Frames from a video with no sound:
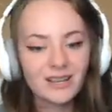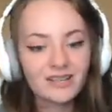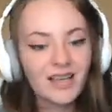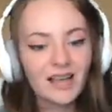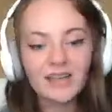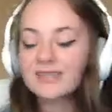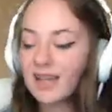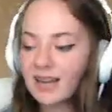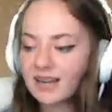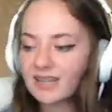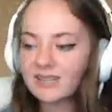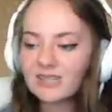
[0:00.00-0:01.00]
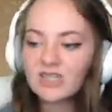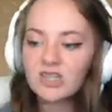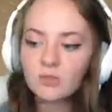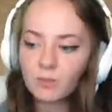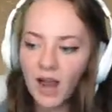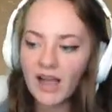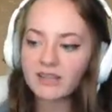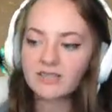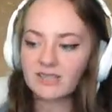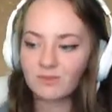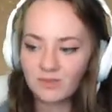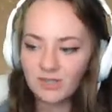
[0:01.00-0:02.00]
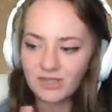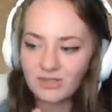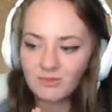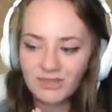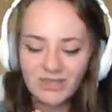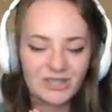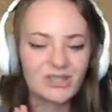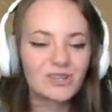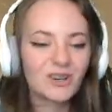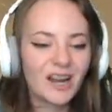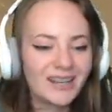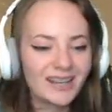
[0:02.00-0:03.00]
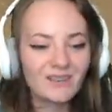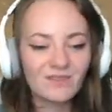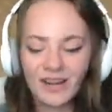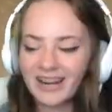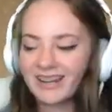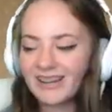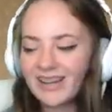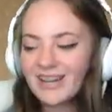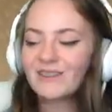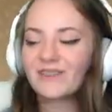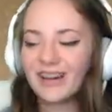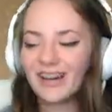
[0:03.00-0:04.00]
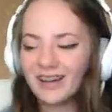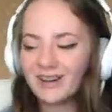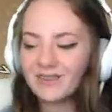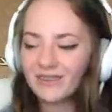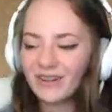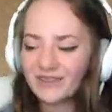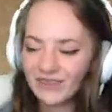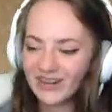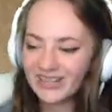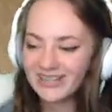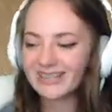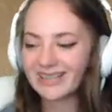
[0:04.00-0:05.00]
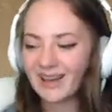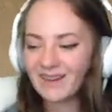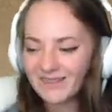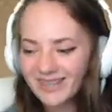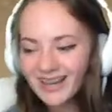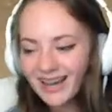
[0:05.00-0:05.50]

Exactly. This is just practice. We're just training Violet for her French exams.